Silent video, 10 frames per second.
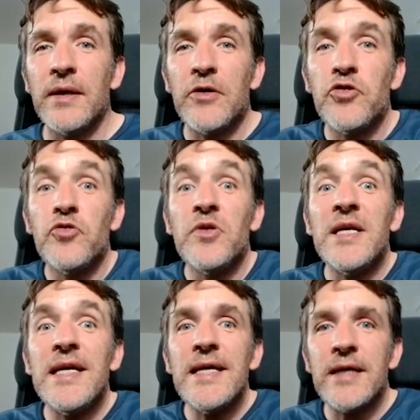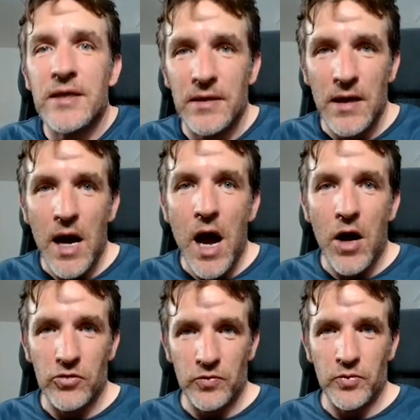unique
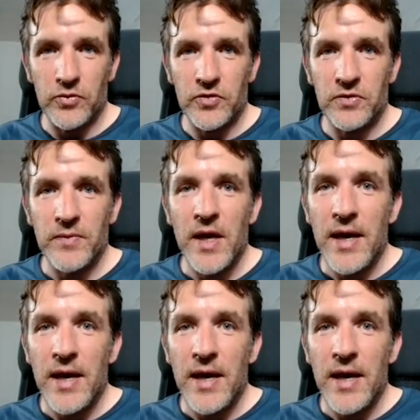outputs.